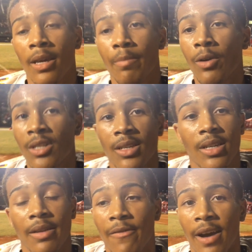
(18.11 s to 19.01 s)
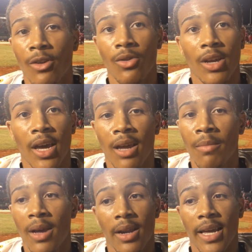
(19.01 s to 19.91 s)
keep pushing, keep fighting through the game,
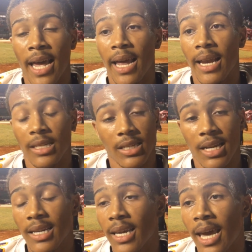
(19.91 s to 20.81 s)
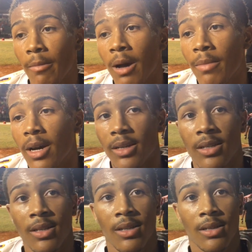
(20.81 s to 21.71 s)
and just let the game come to us.